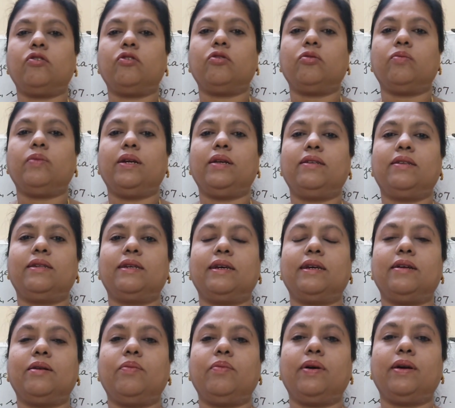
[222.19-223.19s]
should be
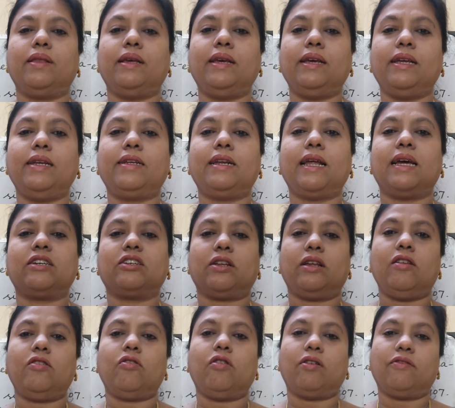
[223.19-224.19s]
decided by the
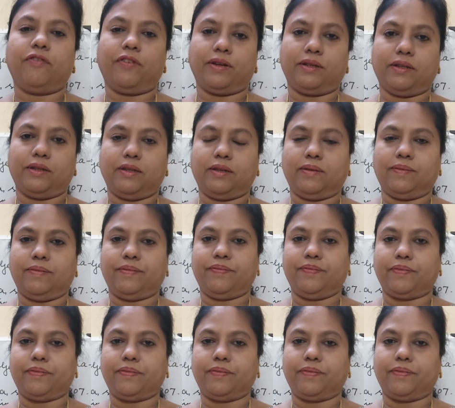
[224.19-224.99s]
international conference.